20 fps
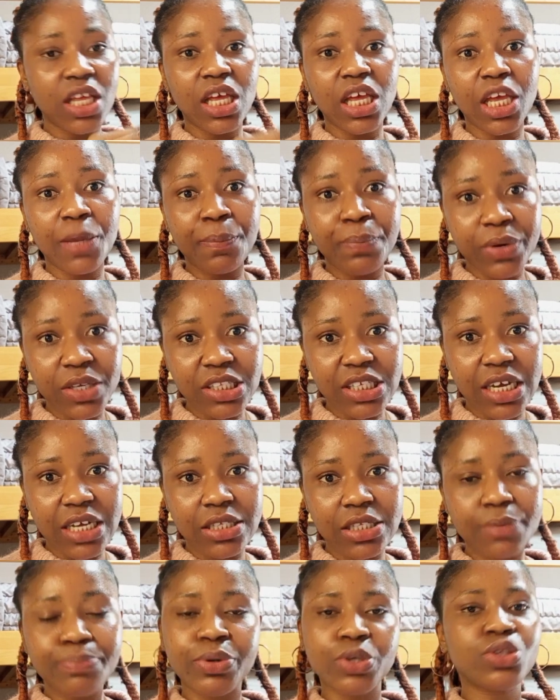
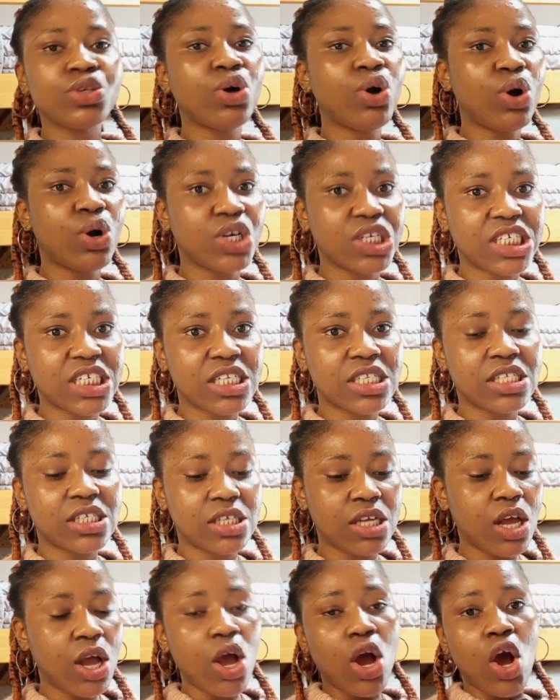Important but not urgent.
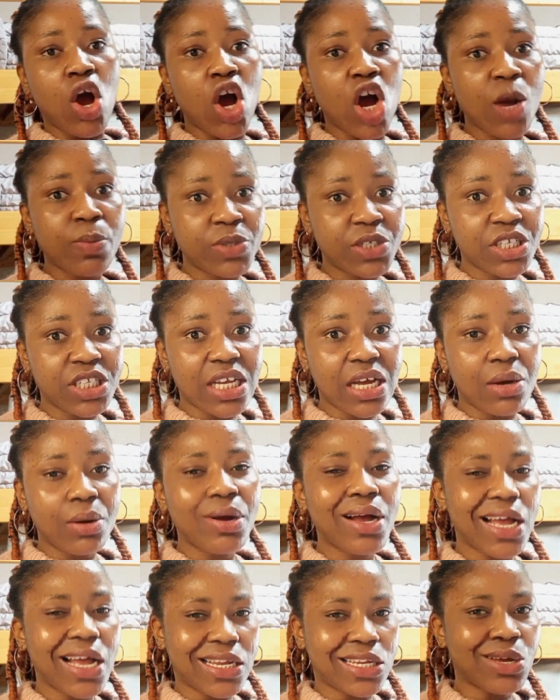Optional
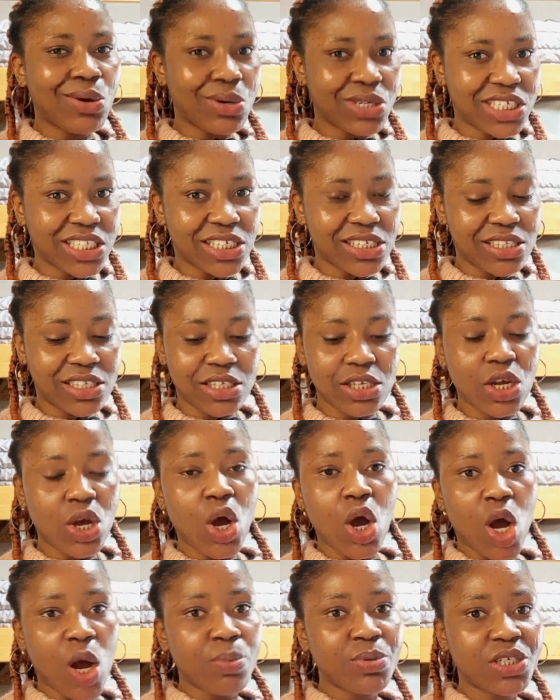and urgent.
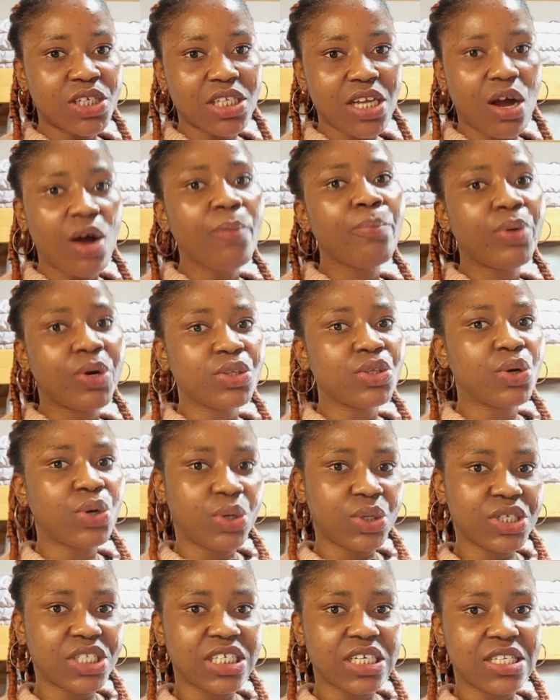Optional but not
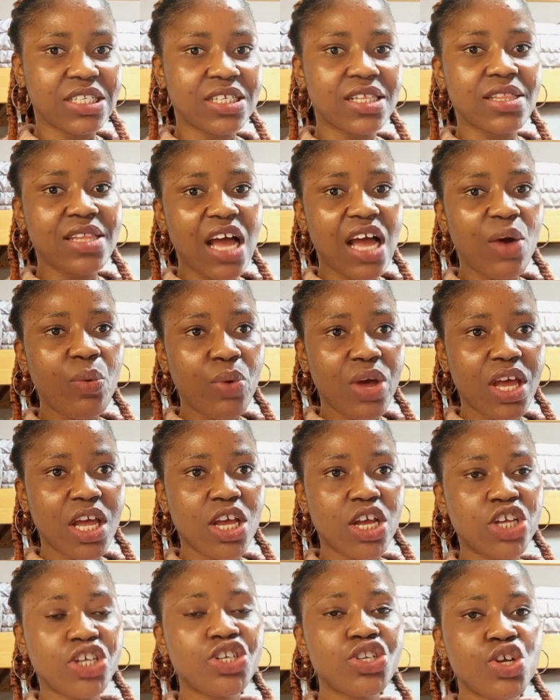urgent. That way,
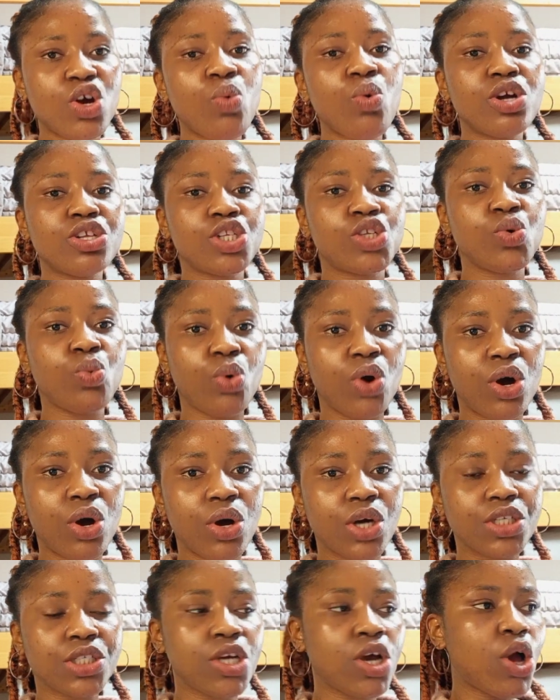you know what to work
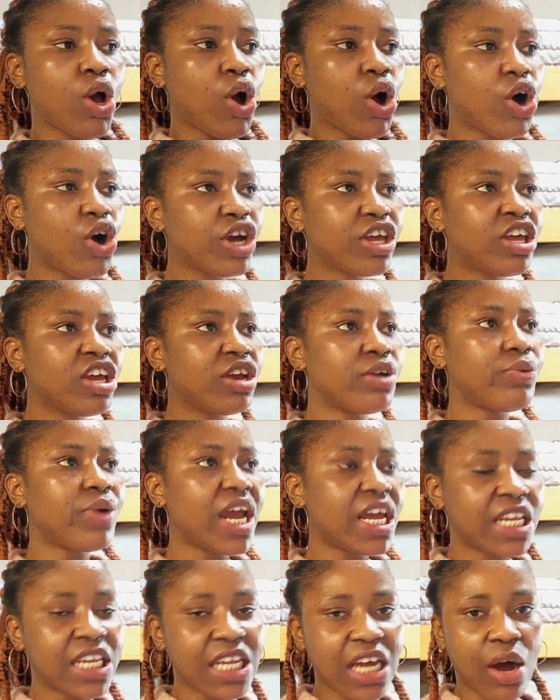on. Okay,
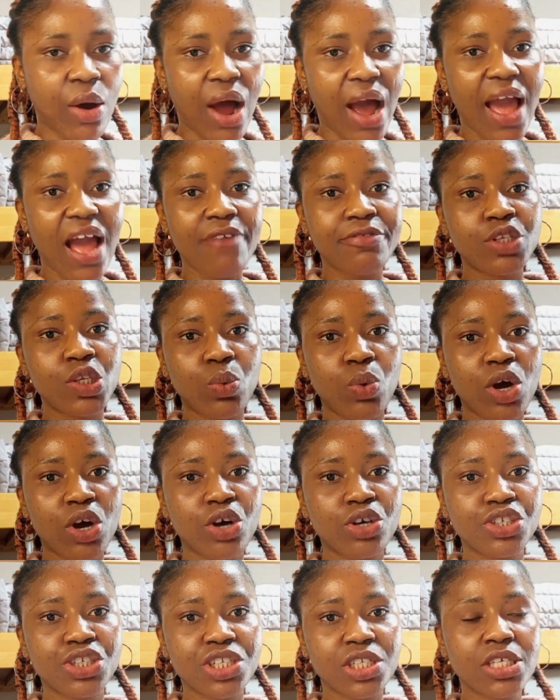right now, I have to work
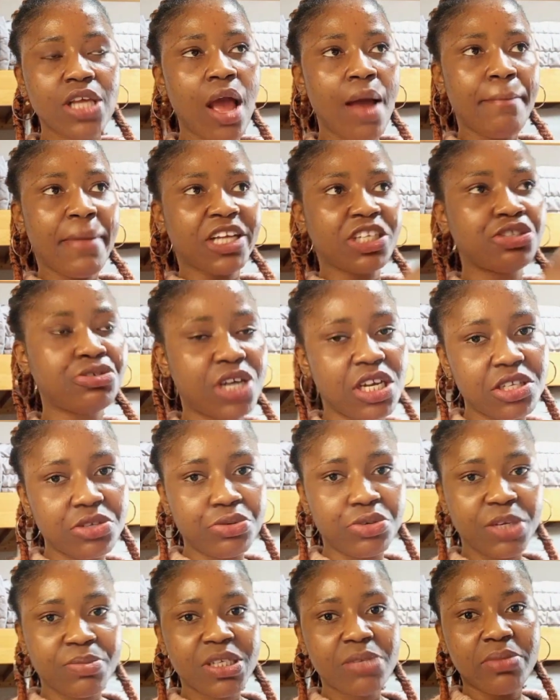on just my
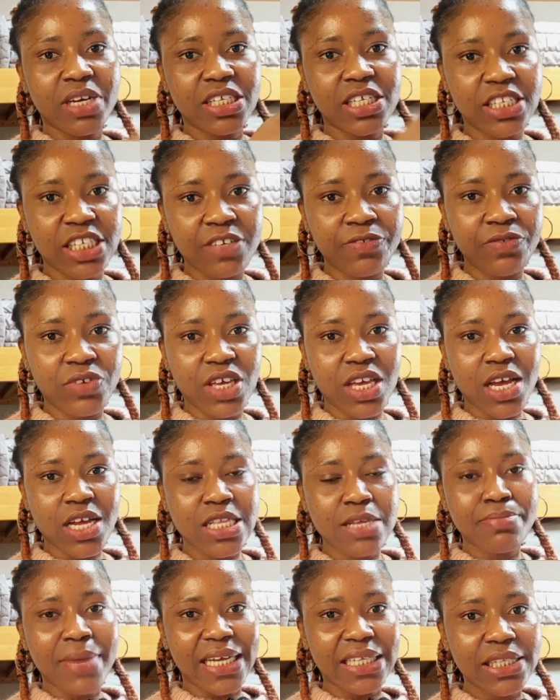transcript, my certificate,
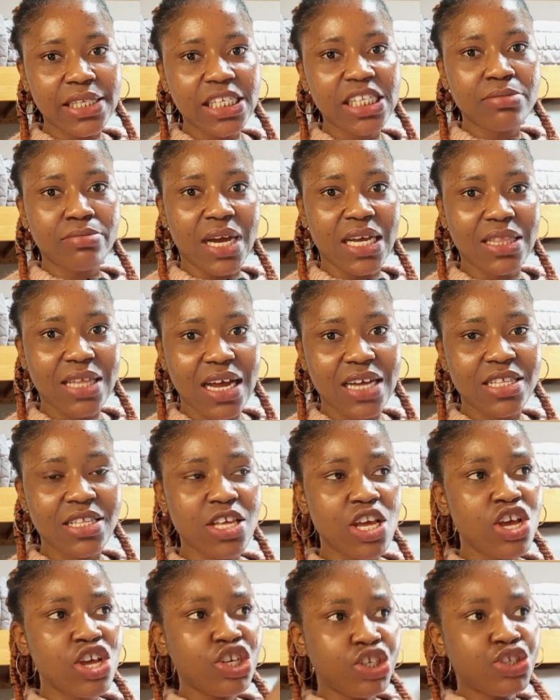my this, my that.
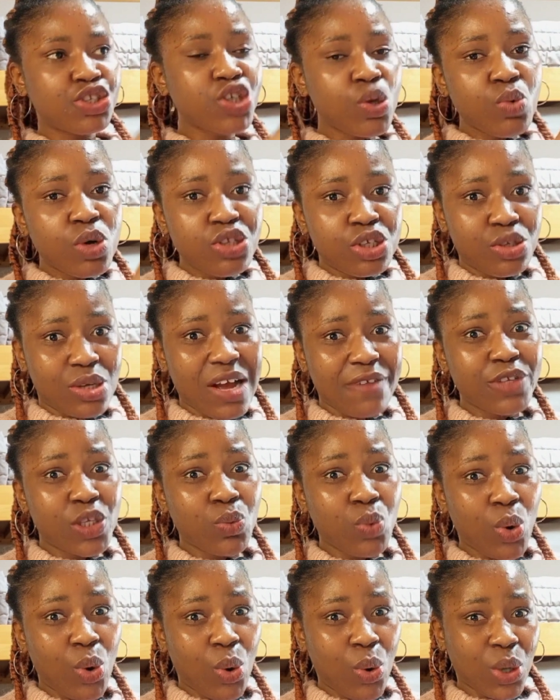You know what you have to
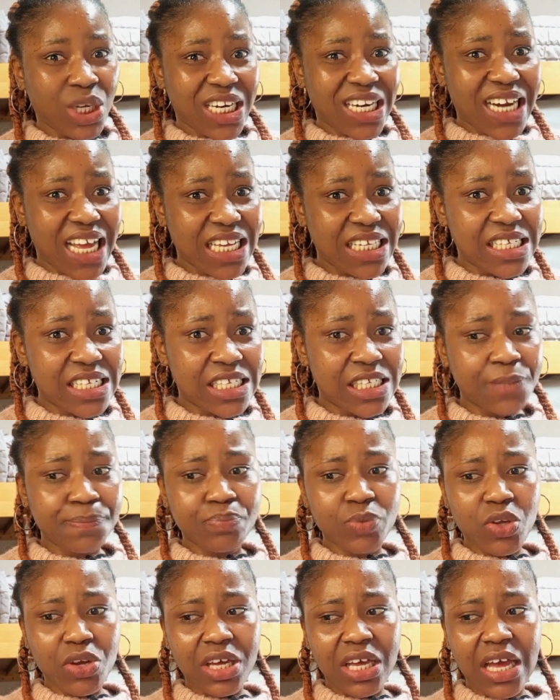work on like this.
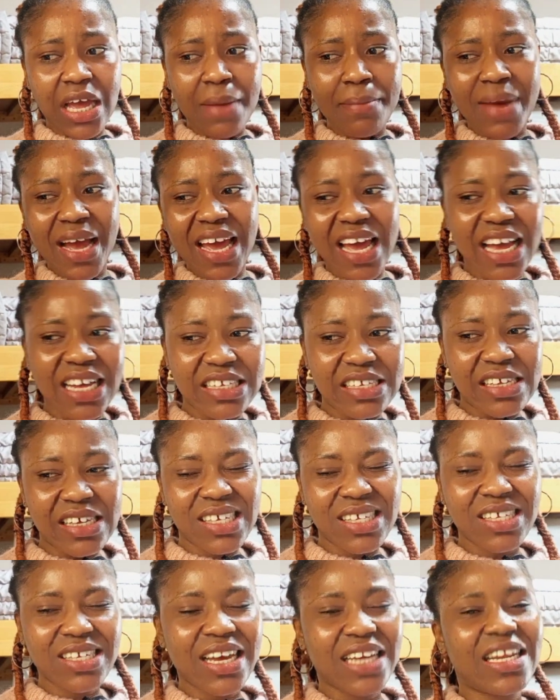Okay, my
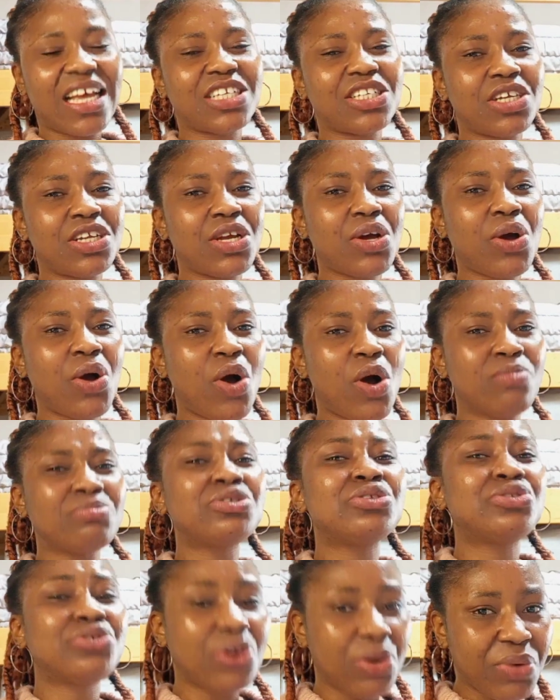essays can actually come
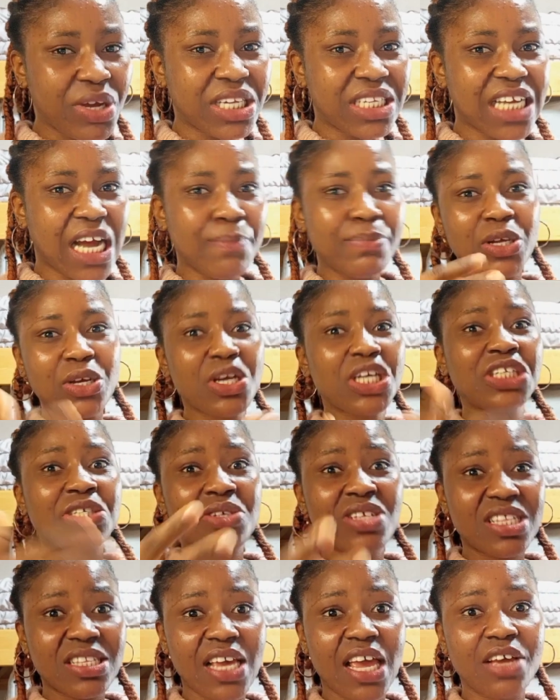during the
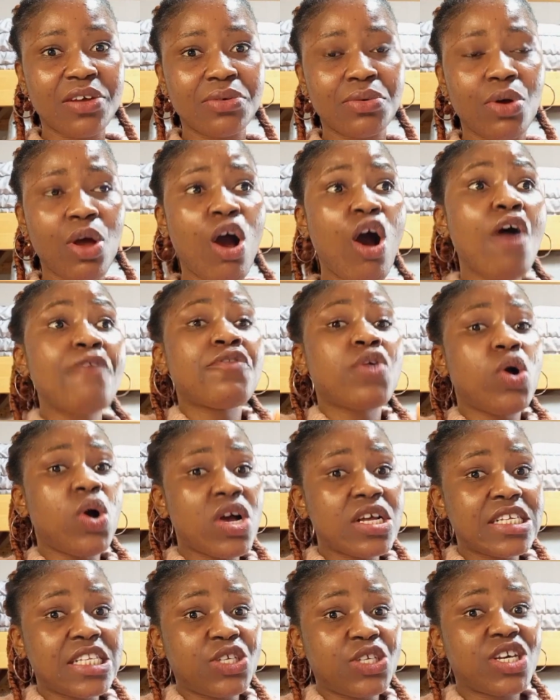application cycle. Of
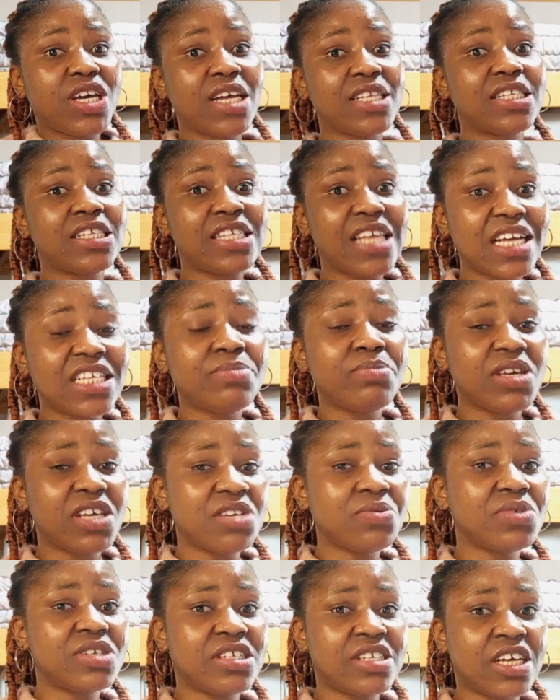course, you can start making
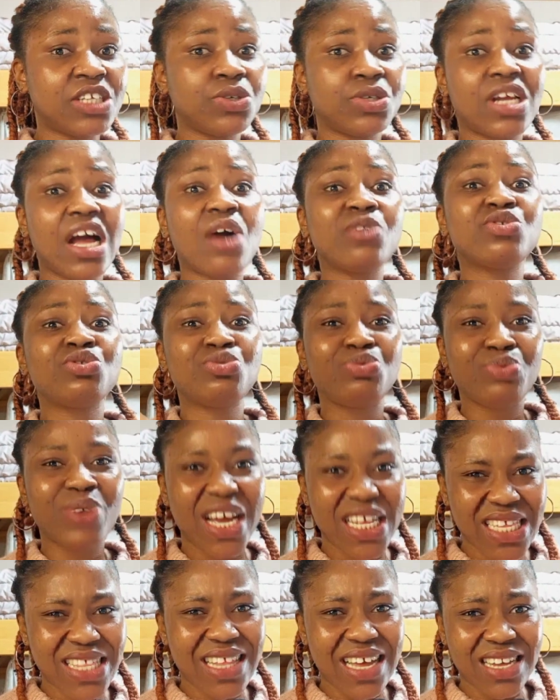research on how to
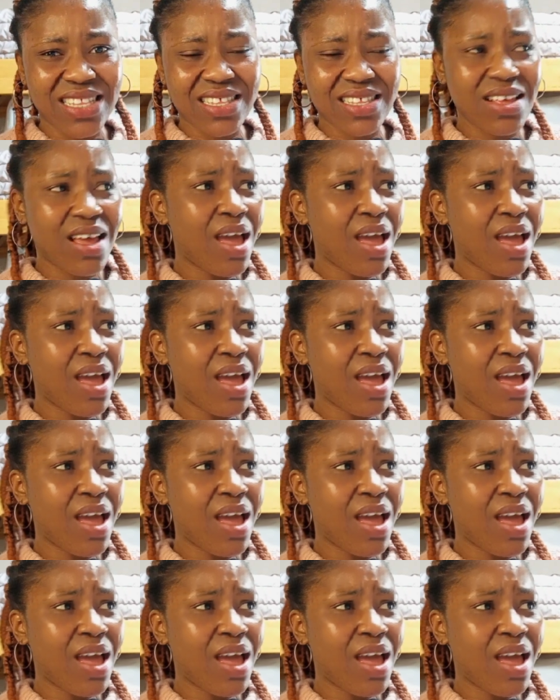write that.